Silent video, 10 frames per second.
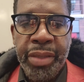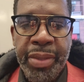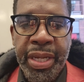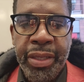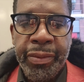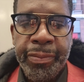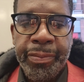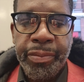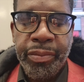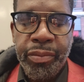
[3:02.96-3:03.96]
young man,
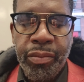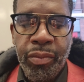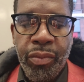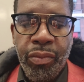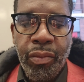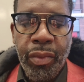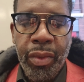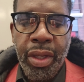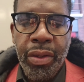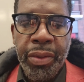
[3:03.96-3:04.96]

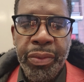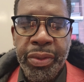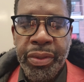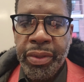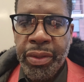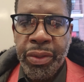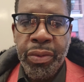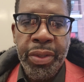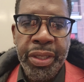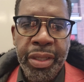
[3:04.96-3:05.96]
he was,
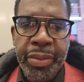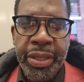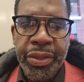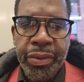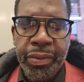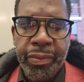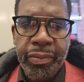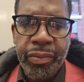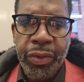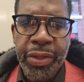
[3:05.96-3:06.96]
doing what young men do,
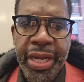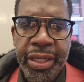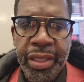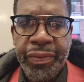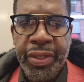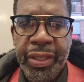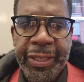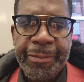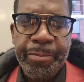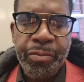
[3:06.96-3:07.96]
dragging his feet.
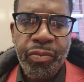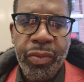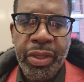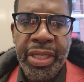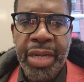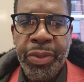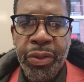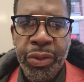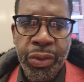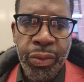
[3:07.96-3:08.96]
It's time to
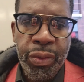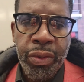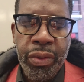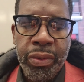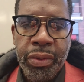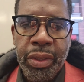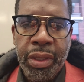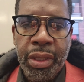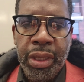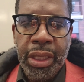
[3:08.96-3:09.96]
go to school.
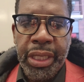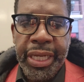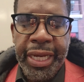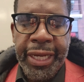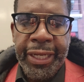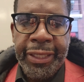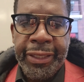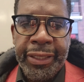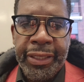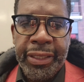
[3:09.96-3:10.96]
And,